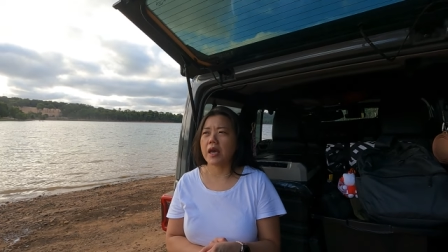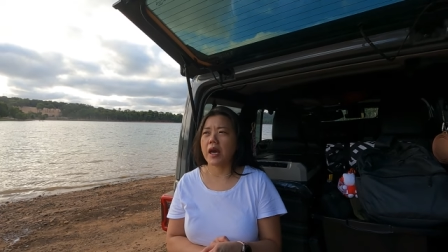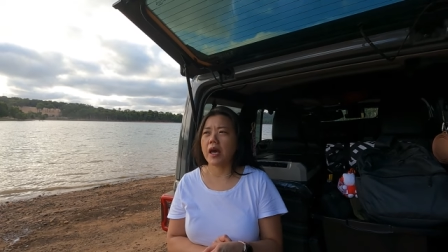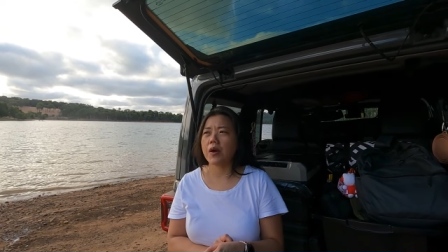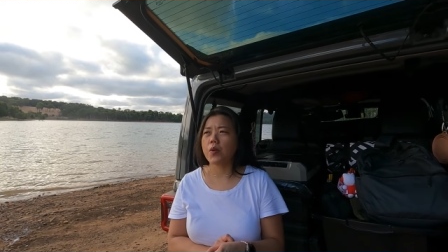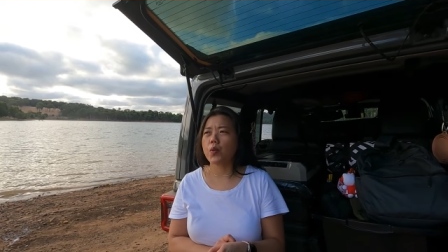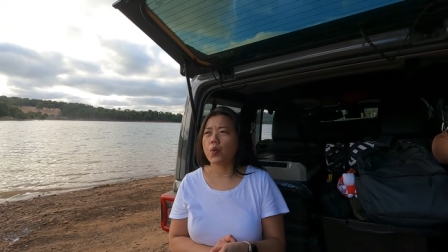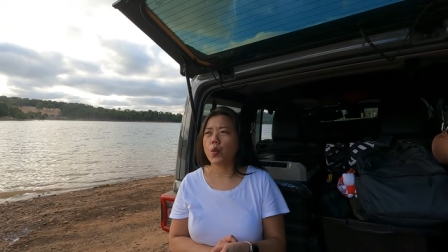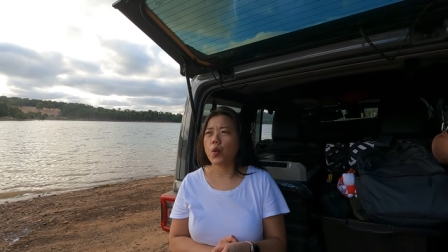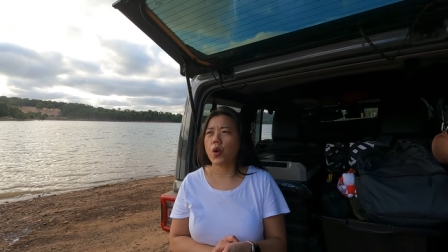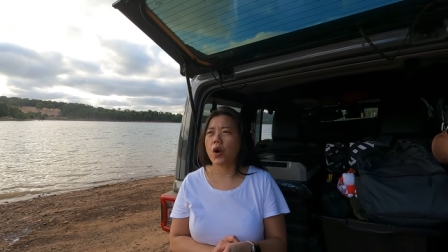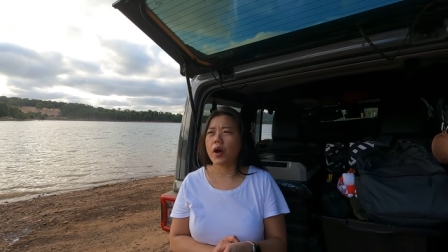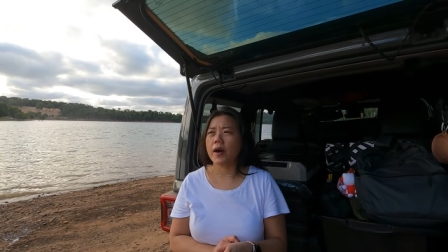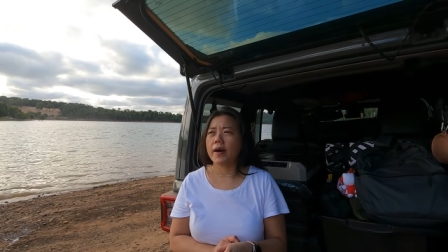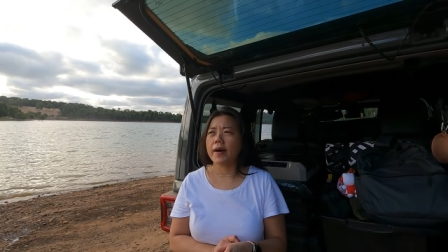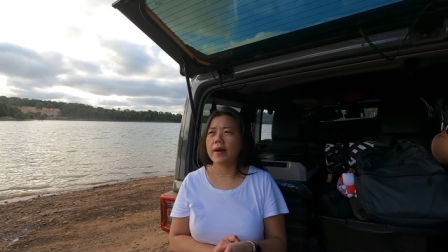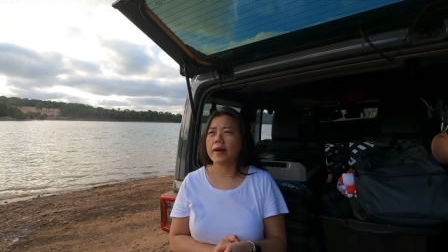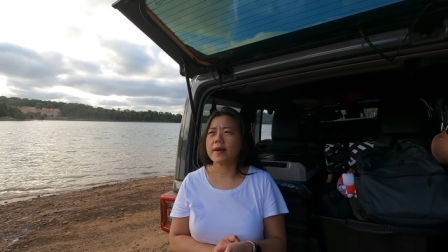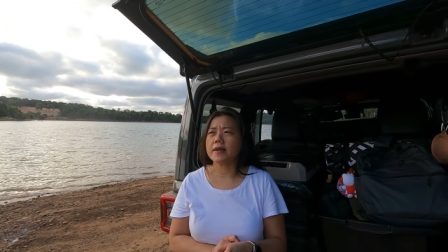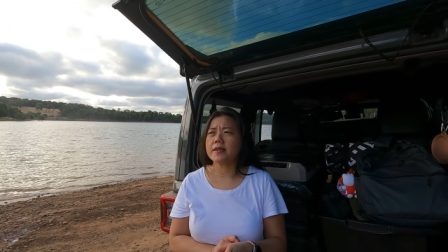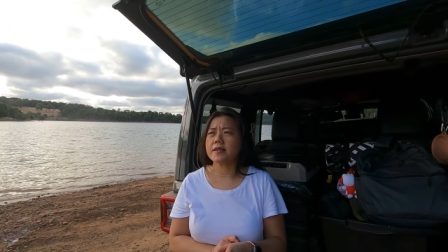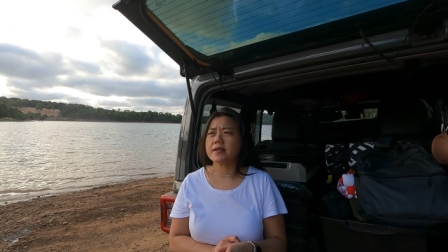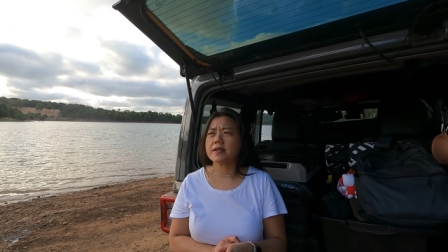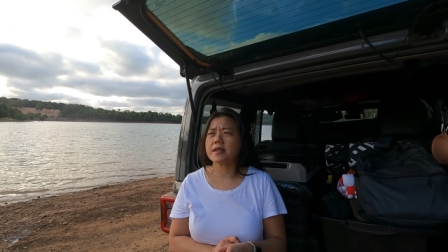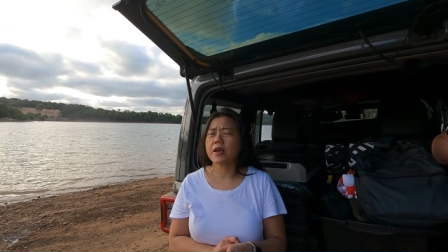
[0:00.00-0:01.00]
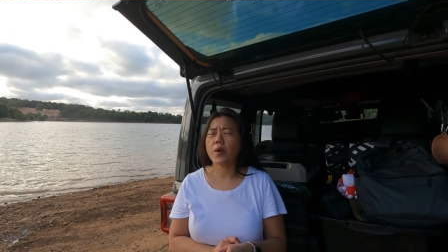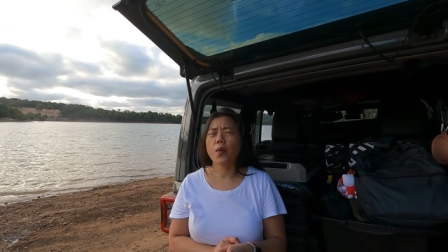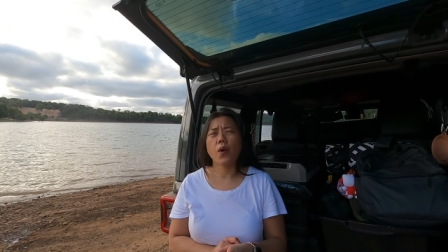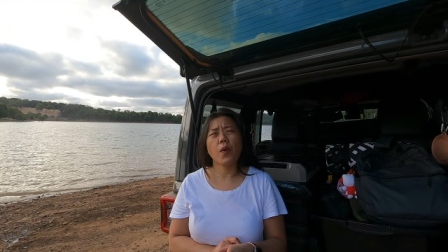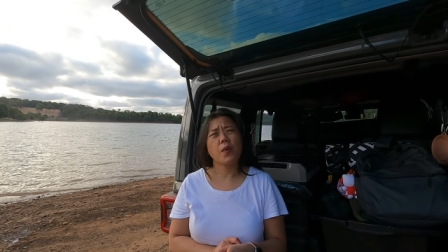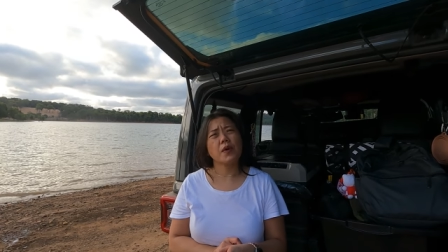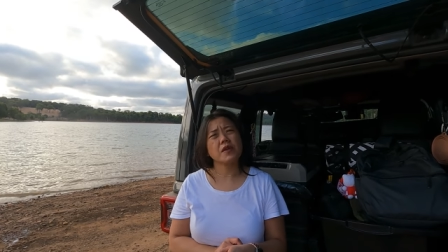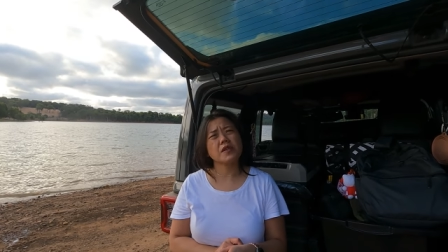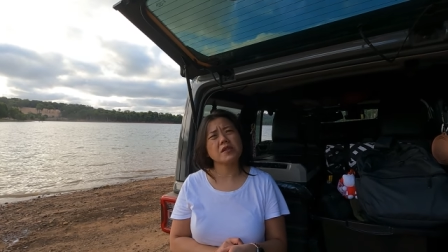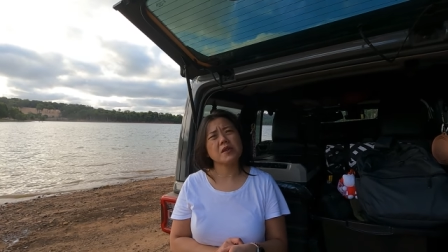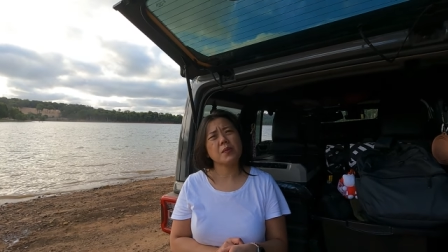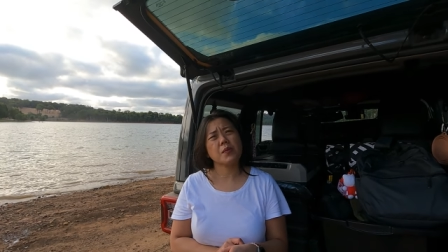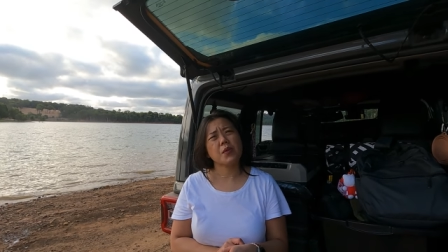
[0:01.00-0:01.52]
get was what
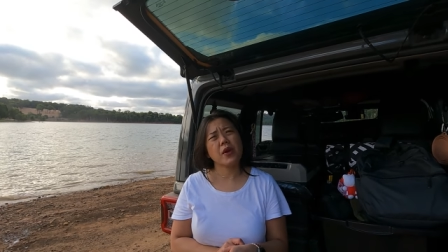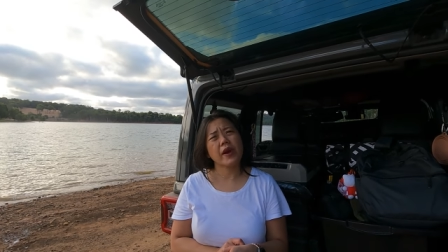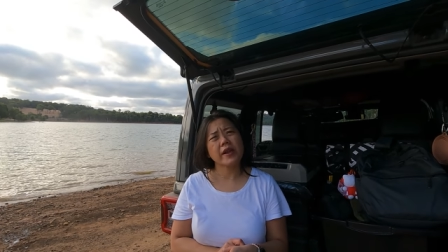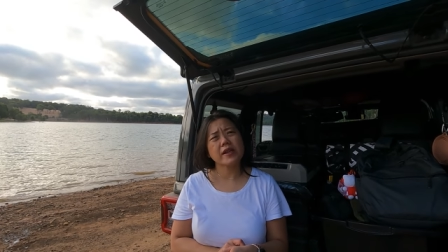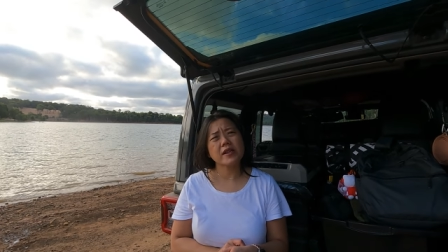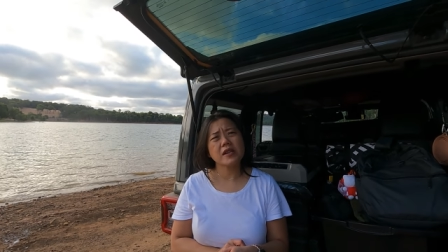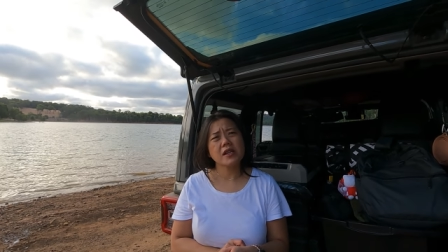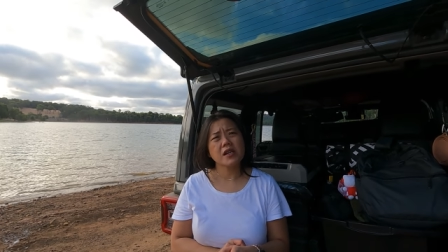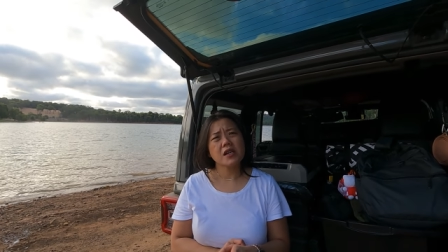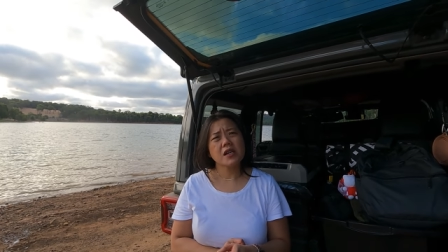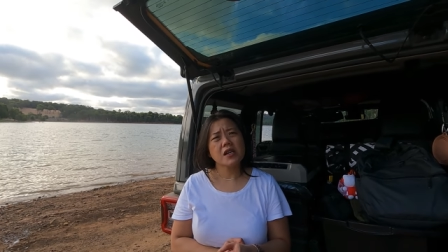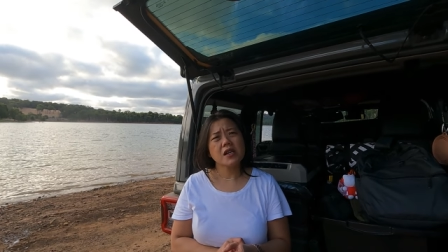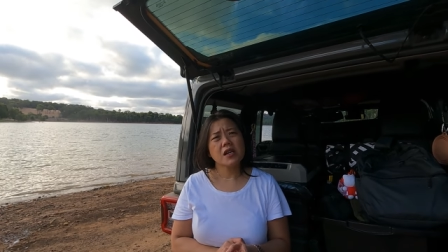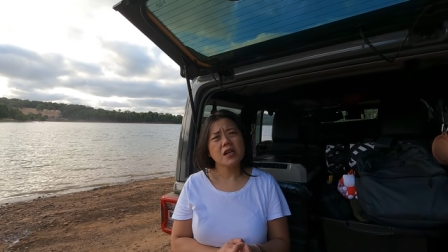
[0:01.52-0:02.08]
was the brand?